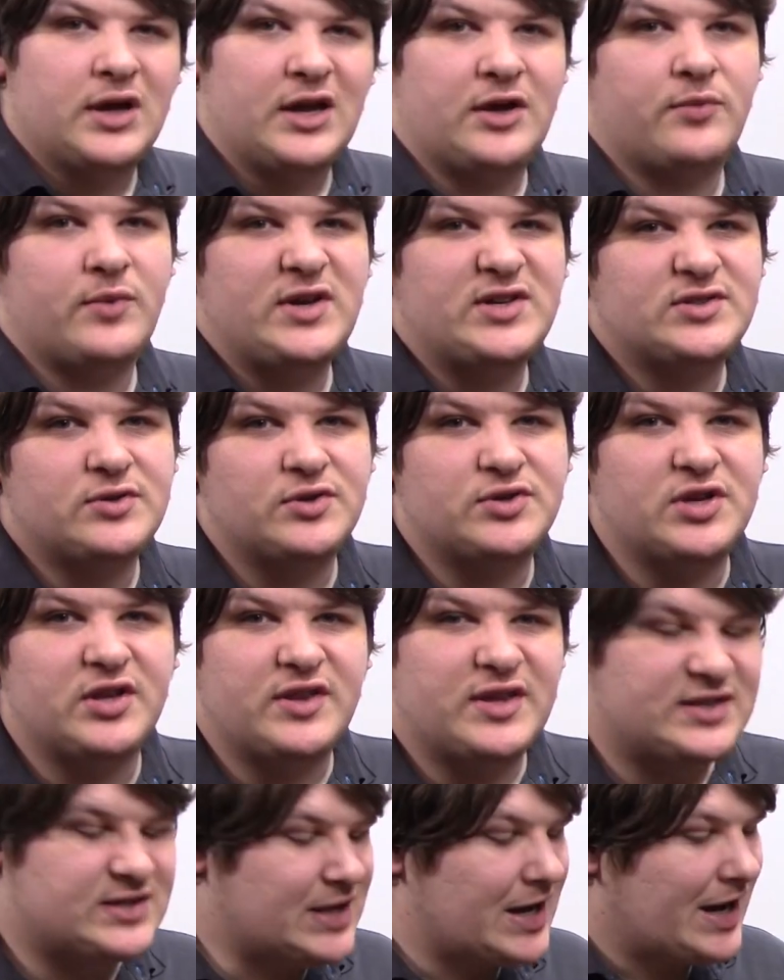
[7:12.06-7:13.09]
In researching
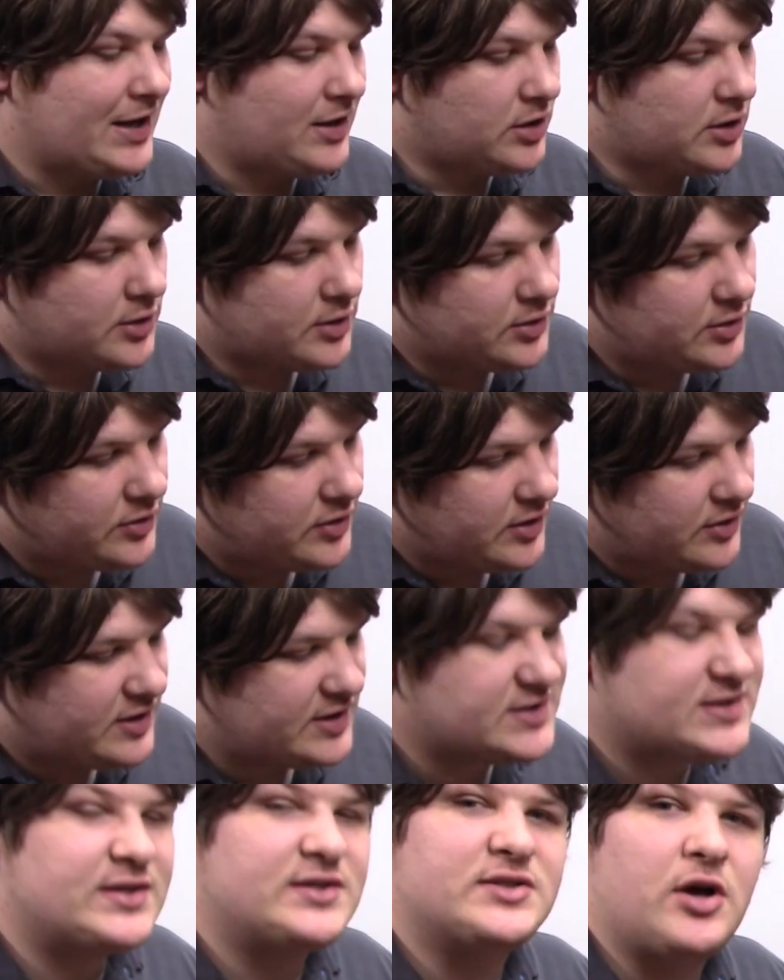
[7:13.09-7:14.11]
this, I learned that
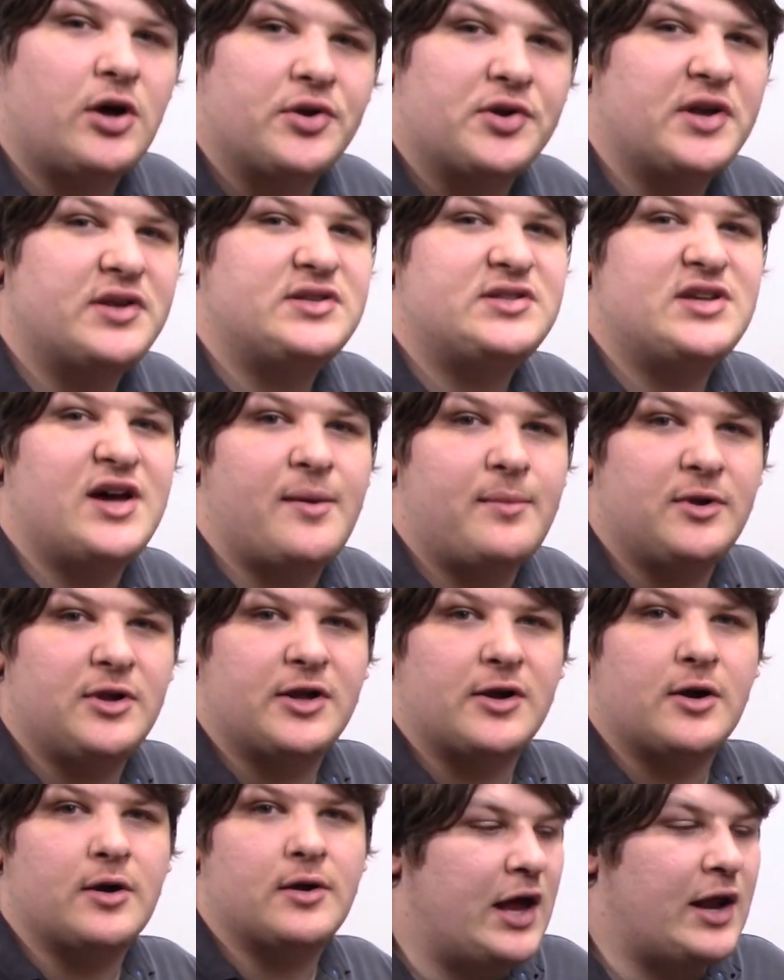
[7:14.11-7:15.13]
this is called a
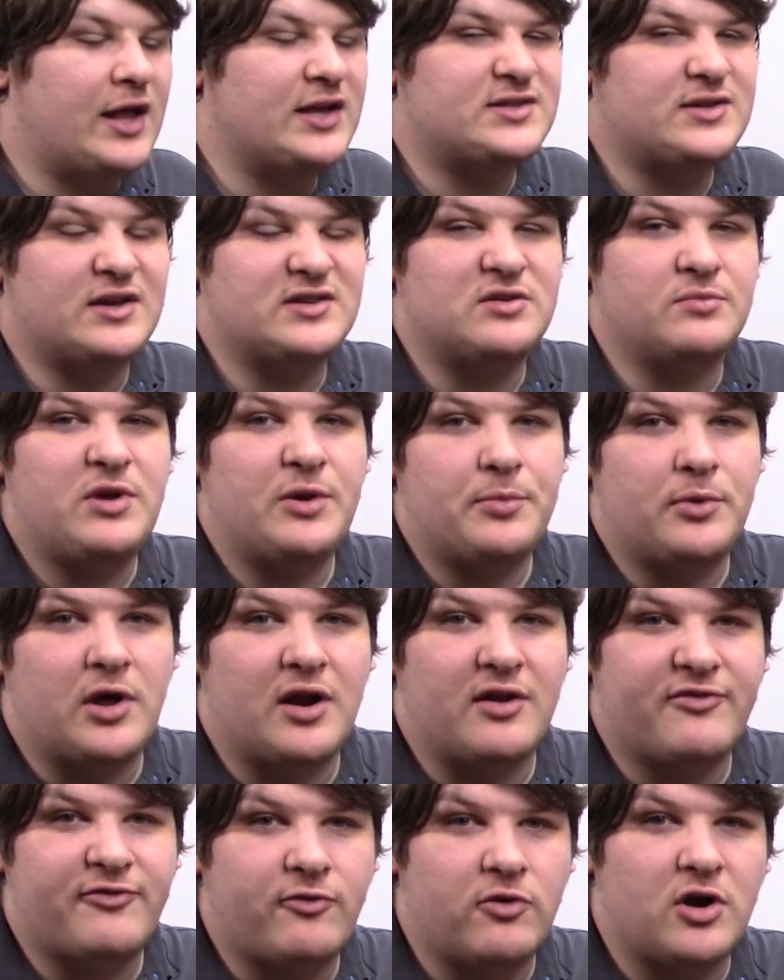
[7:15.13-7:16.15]
doubler, and I saw some people
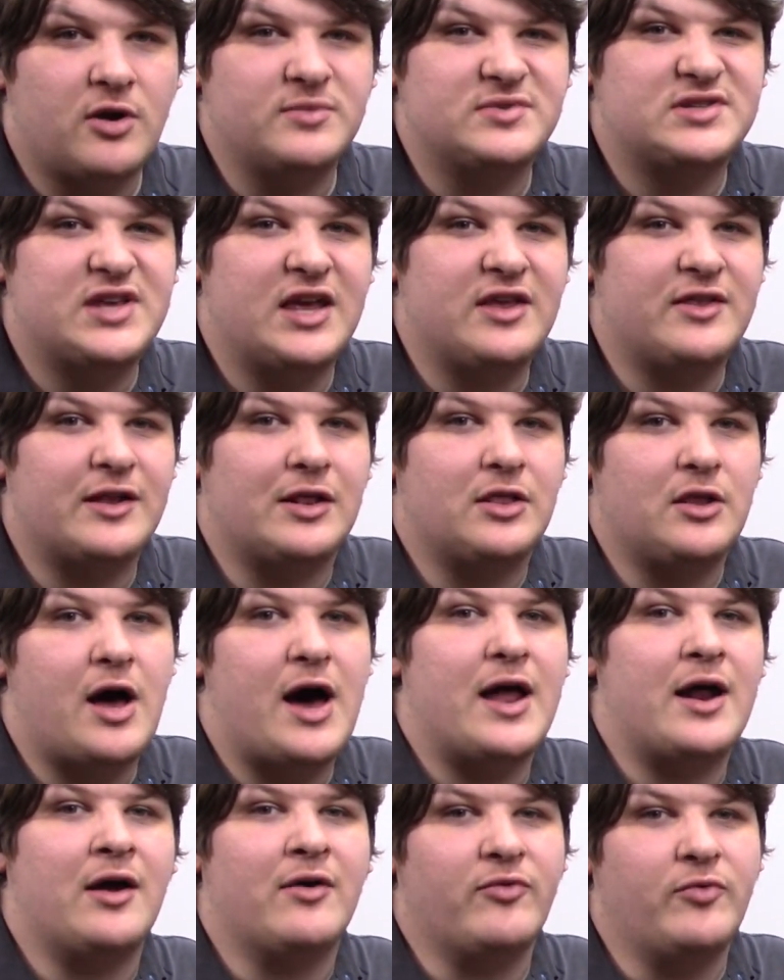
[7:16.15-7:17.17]
on a forum saying that a
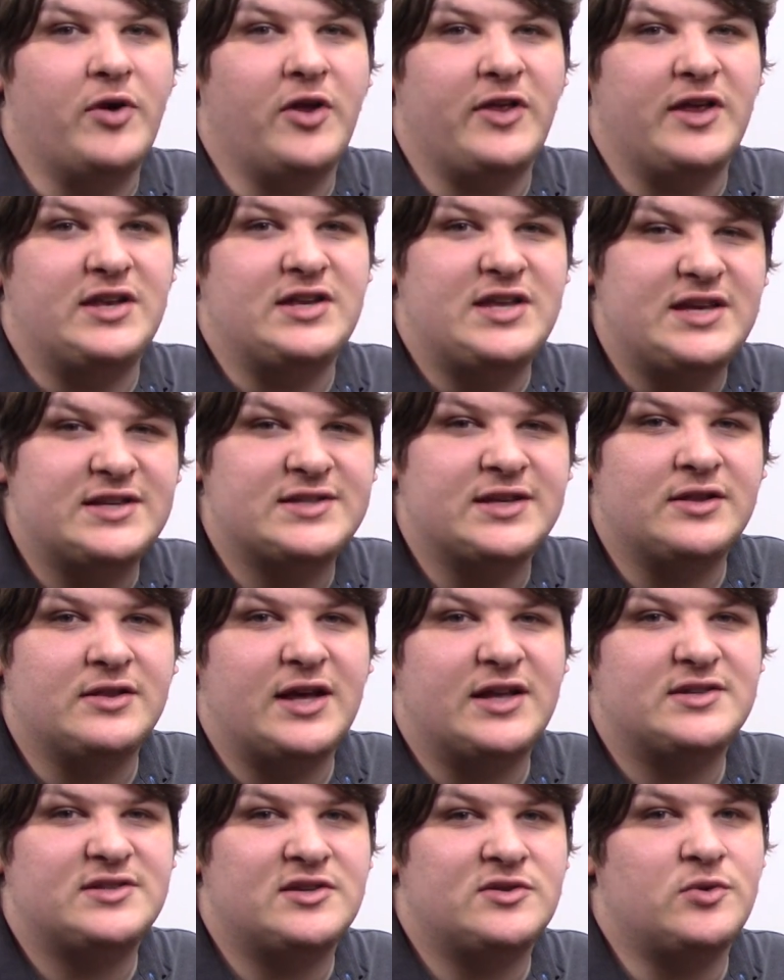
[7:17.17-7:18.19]
lot of really decent
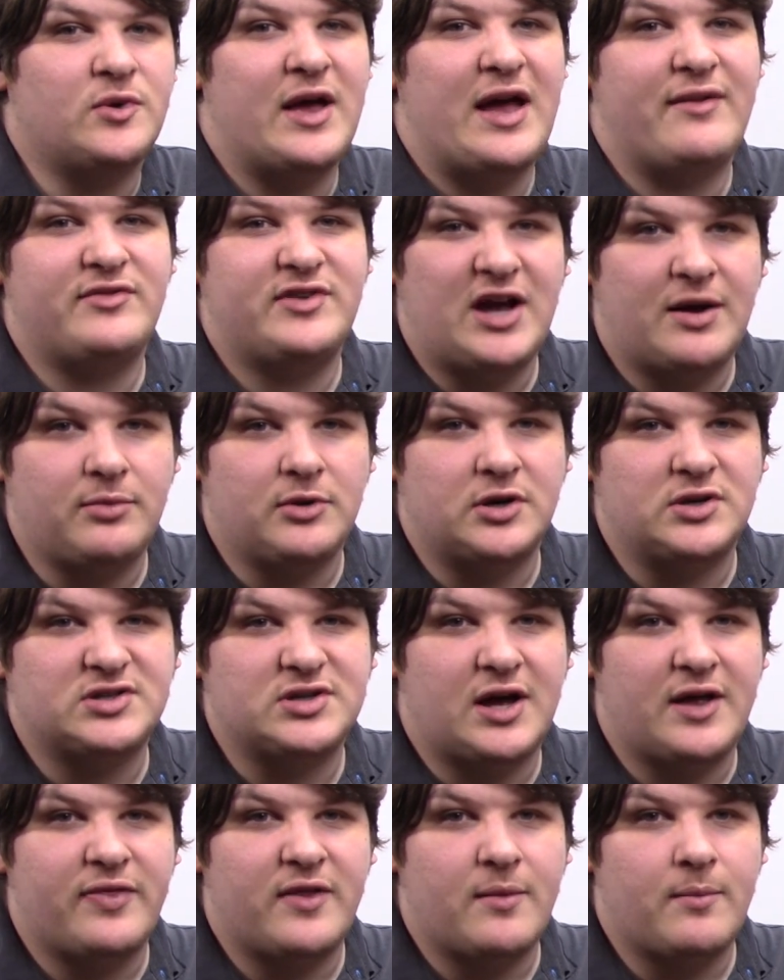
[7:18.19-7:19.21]
lenses will have doublers
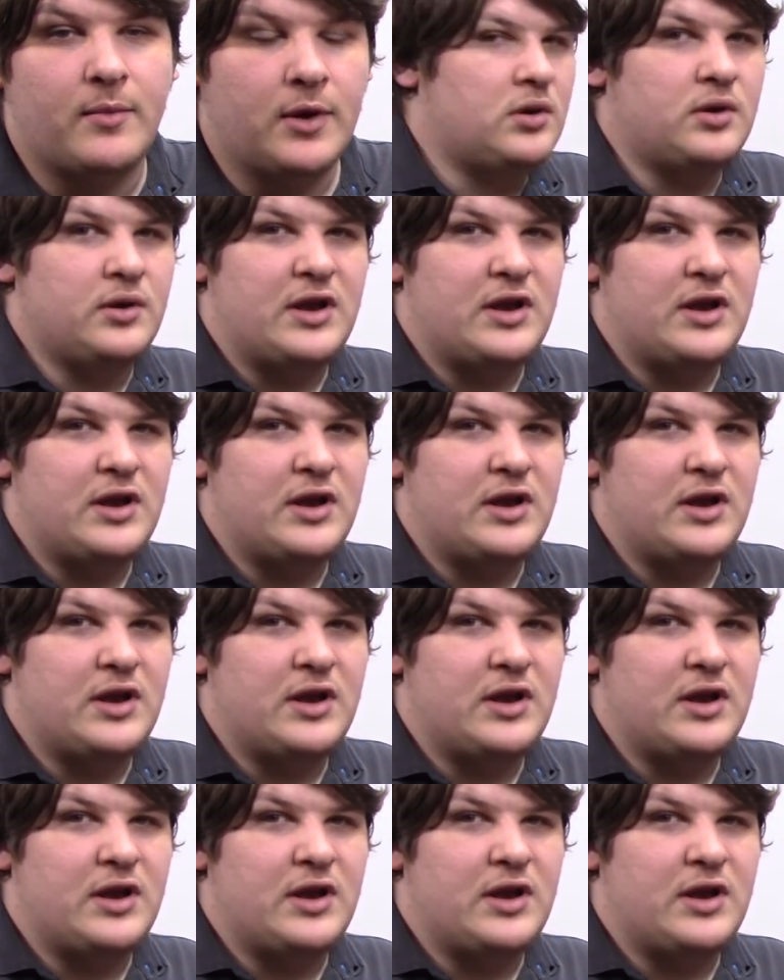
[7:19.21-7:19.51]
on them.